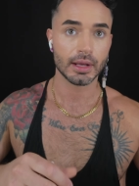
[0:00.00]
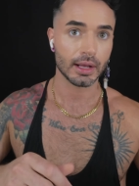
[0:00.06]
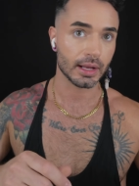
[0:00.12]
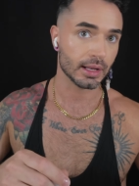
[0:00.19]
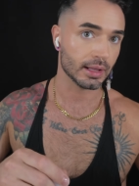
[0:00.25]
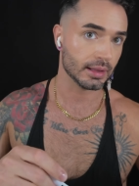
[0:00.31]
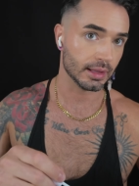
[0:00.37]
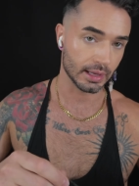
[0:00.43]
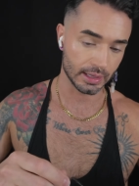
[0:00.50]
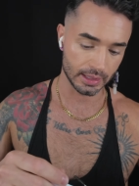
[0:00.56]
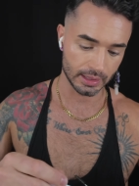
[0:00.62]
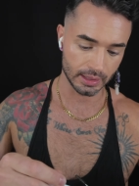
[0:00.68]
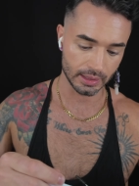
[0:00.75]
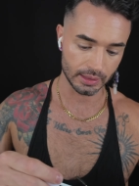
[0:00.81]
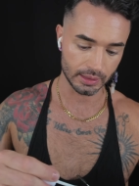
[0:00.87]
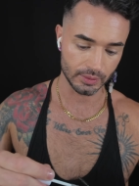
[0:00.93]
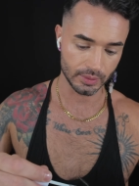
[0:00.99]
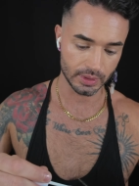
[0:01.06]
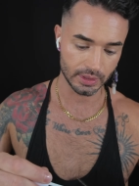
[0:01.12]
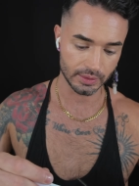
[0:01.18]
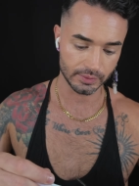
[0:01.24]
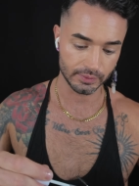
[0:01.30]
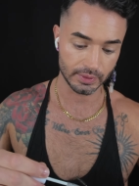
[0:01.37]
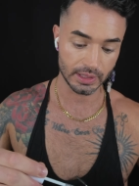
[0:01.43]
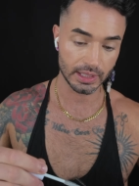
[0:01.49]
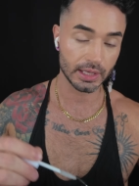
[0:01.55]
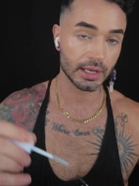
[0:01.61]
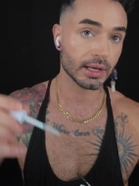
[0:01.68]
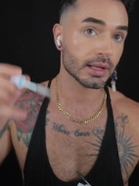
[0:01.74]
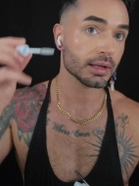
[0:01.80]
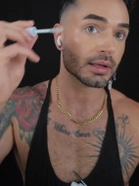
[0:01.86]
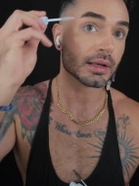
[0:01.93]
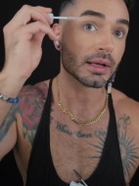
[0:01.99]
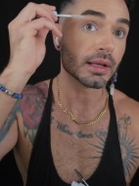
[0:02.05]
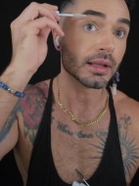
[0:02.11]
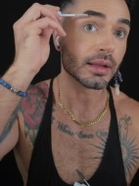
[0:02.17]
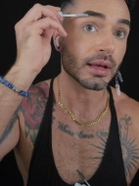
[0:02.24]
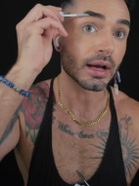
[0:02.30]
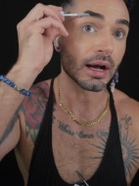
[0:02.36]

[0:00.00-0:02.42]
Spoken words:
And then you want to run in the